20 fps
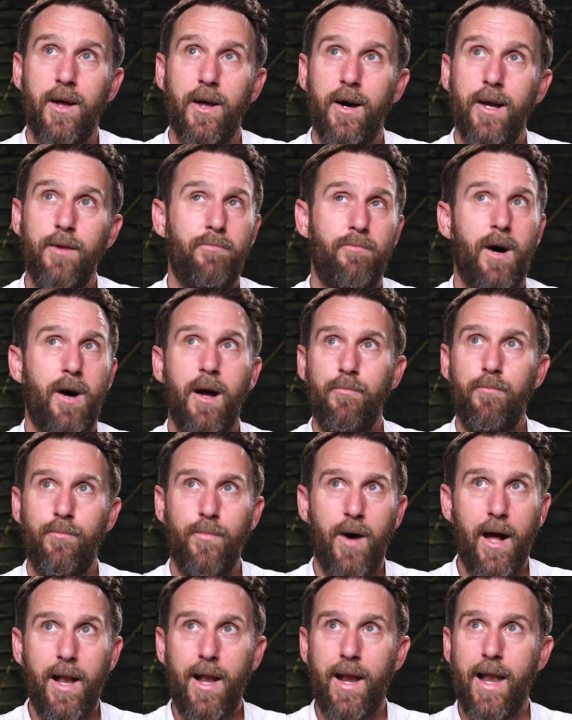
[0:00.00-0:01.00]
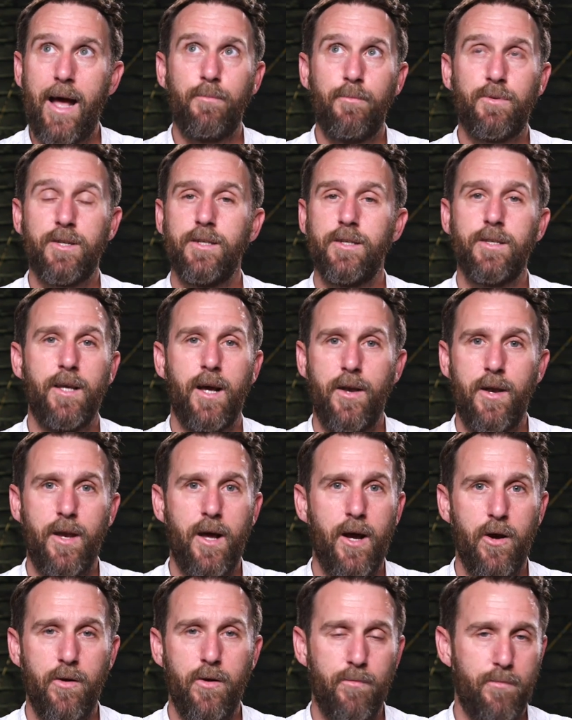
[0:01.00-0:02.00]
And I, I, I leapt into the
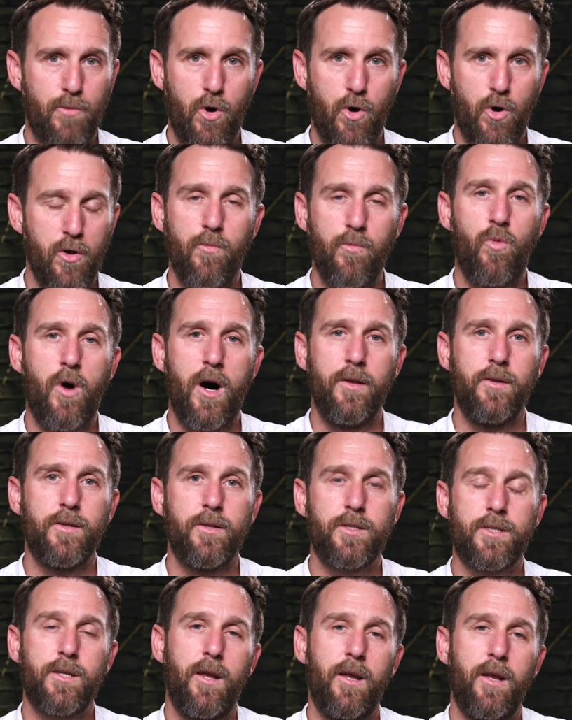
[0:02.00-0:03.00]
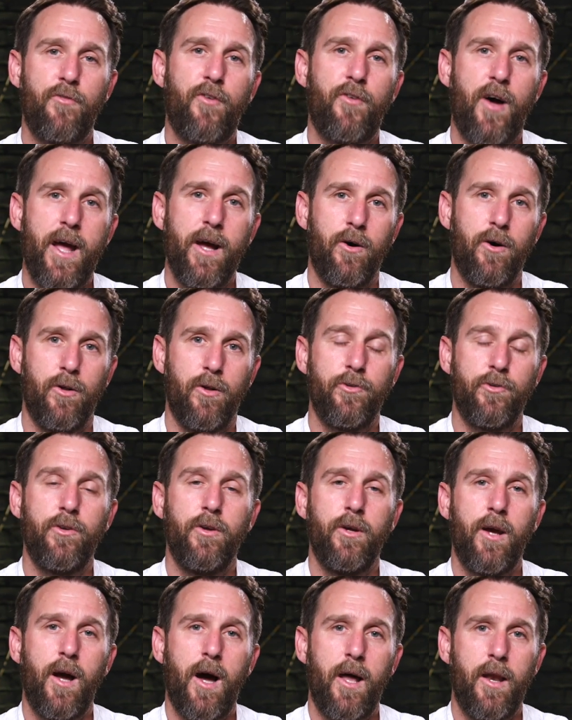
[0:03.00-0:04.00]
unknown more than once and failed.
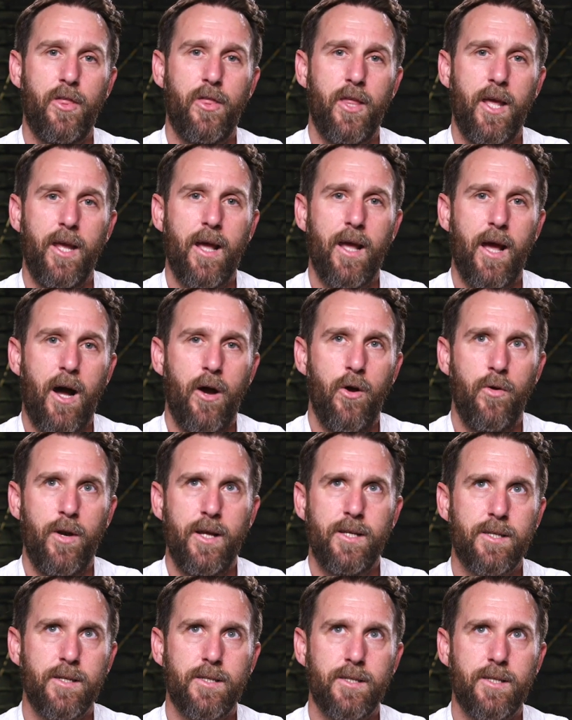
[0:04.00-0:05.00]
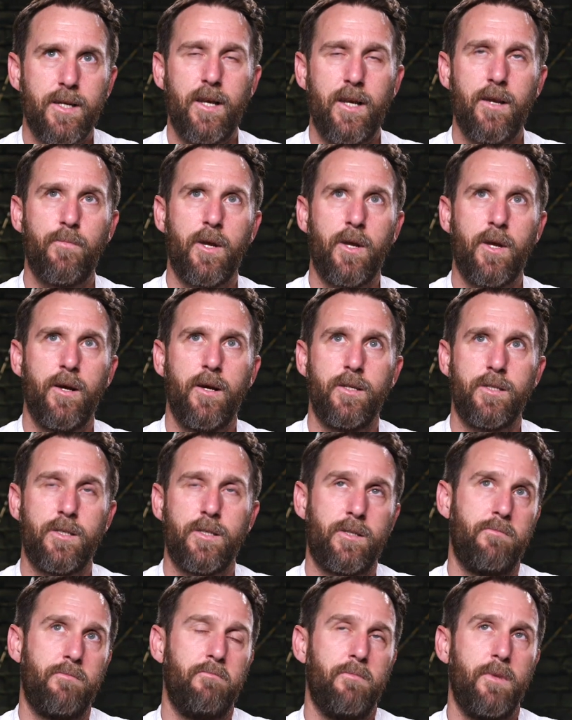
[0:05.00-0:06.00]
And I think it only succeeded
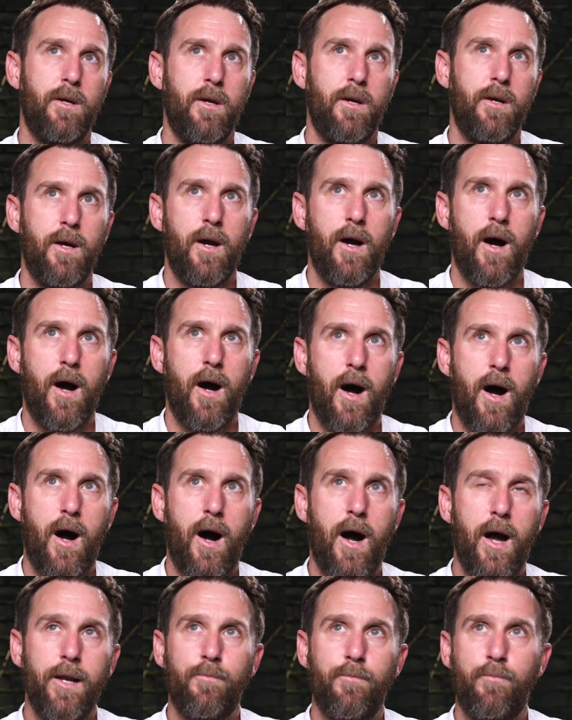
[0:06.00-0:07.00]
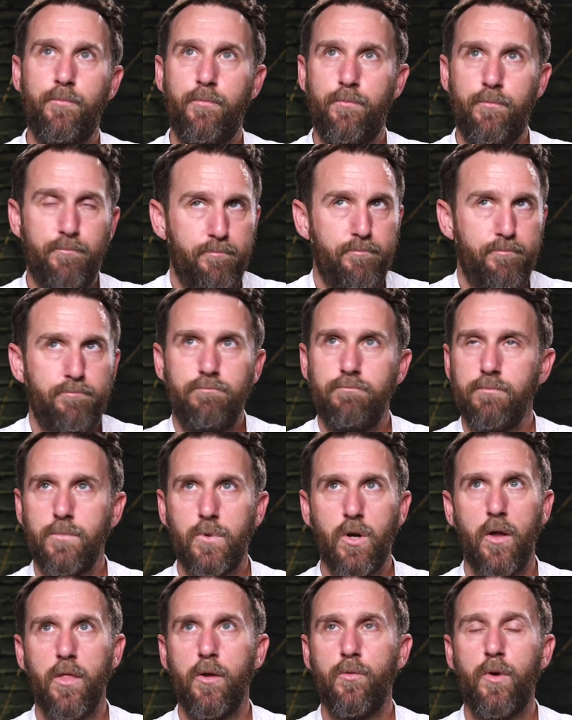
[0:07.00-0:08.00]
because I
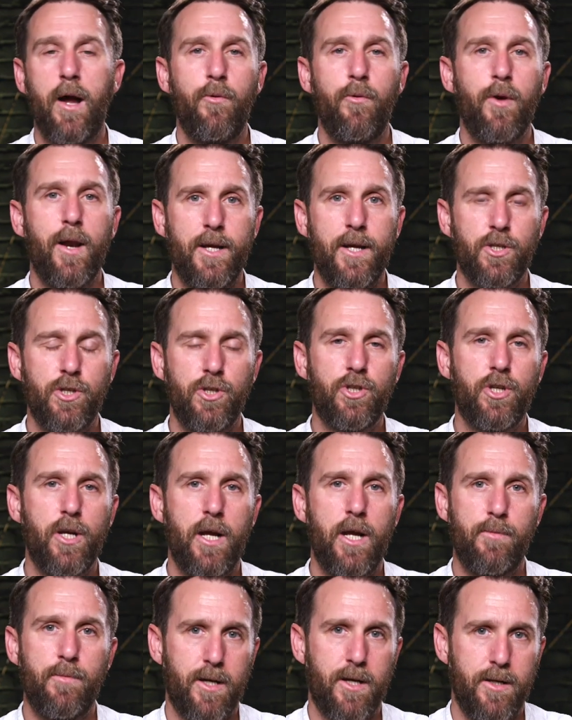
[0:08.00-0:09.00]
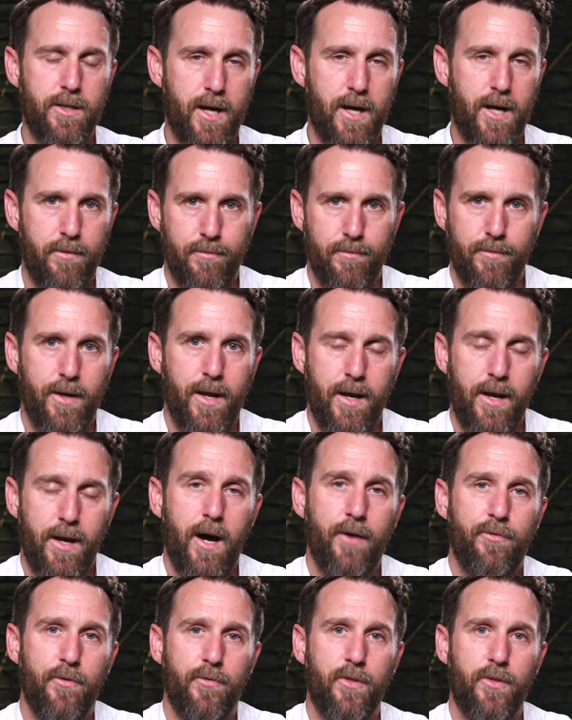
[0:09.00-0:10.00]
got the right relationships. I'd done
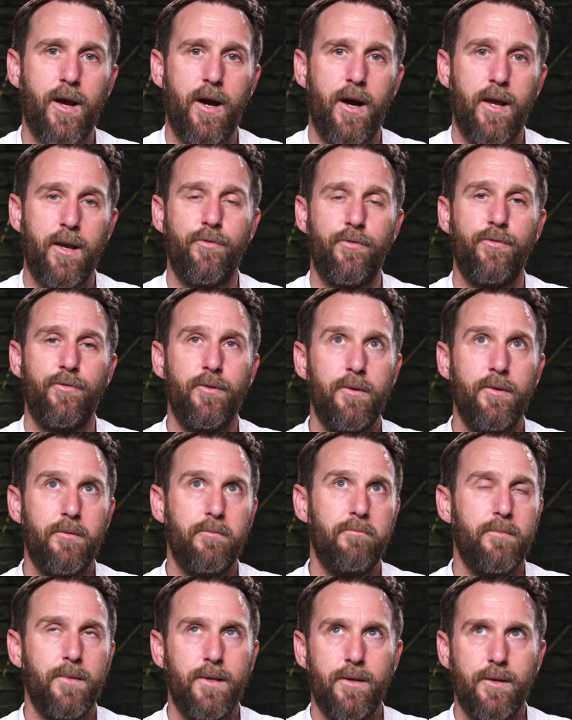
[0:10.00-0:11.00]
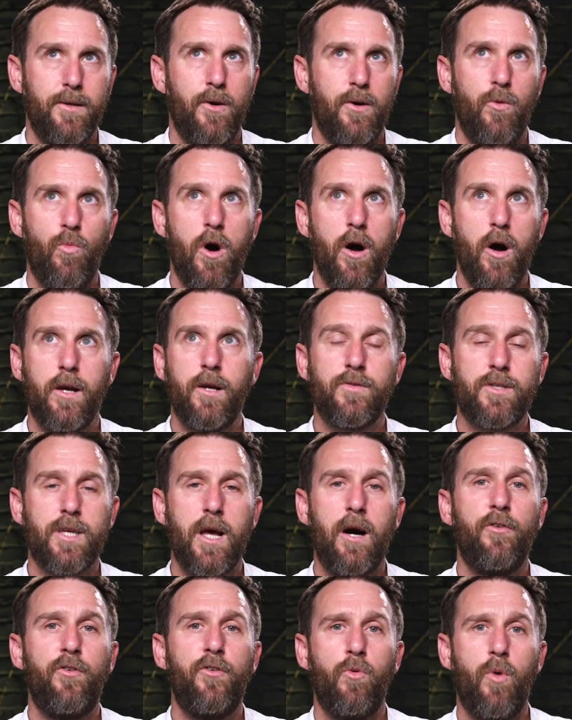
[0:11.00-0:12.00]
enough of the kind of work of
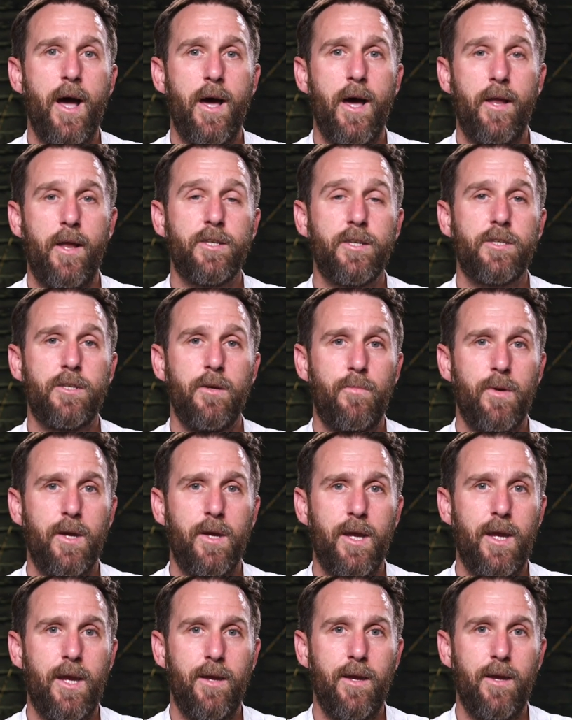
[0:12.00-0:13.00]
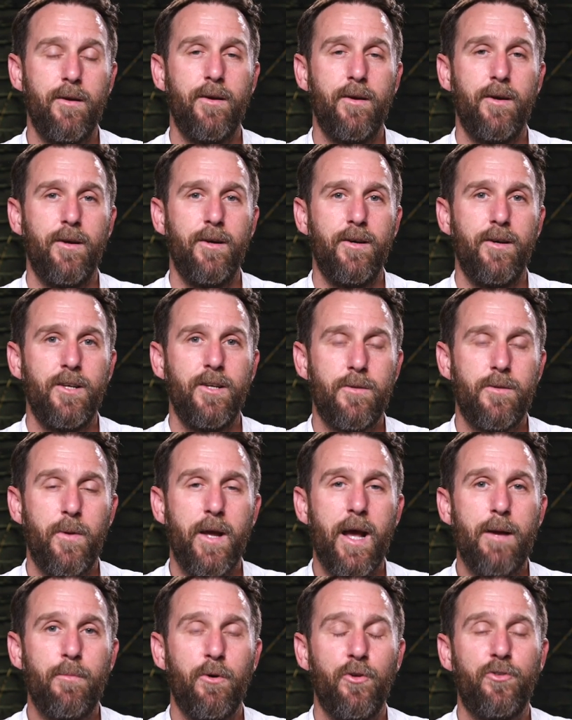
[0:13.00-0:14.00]
self awareness to be to
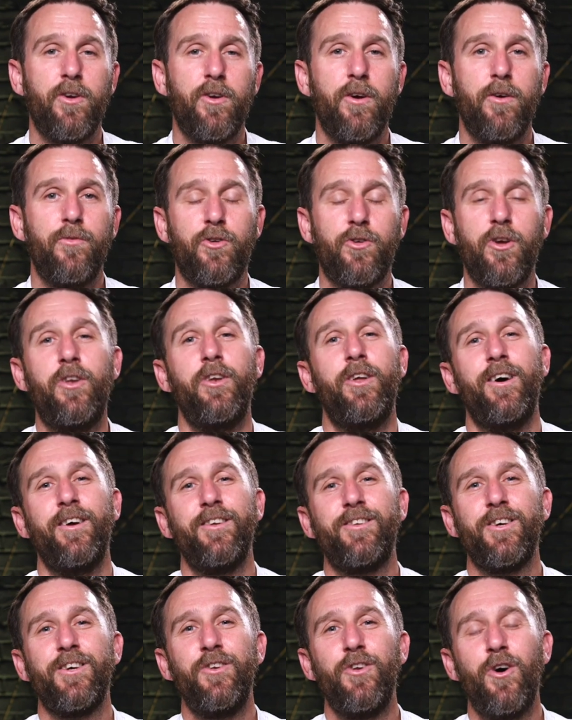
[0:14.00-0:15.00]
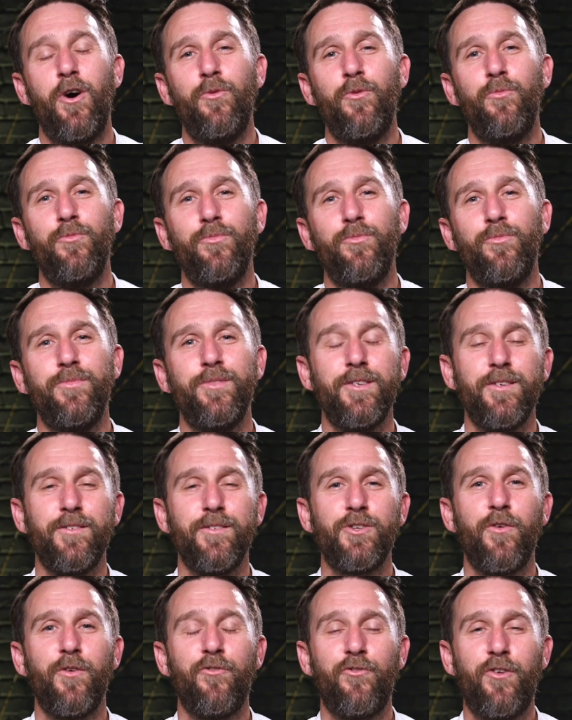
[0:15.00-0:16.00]
be able to, to, to not
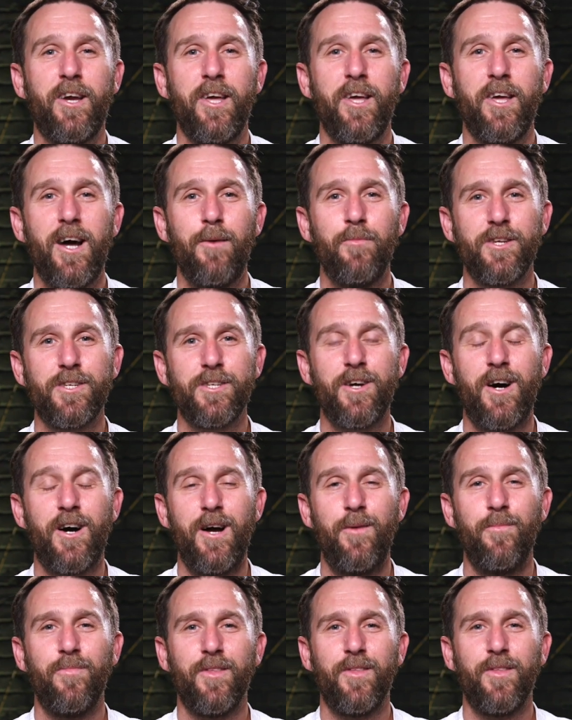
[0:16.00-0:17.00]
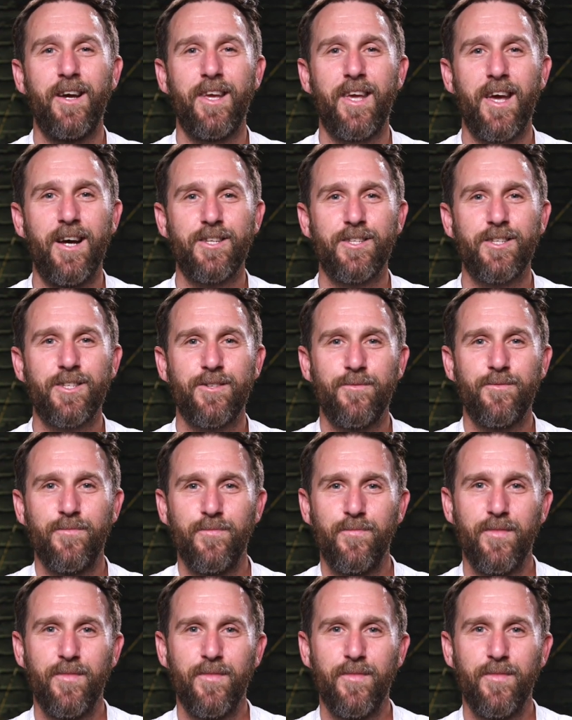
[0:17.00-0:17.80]
fuck it up this time, I guess.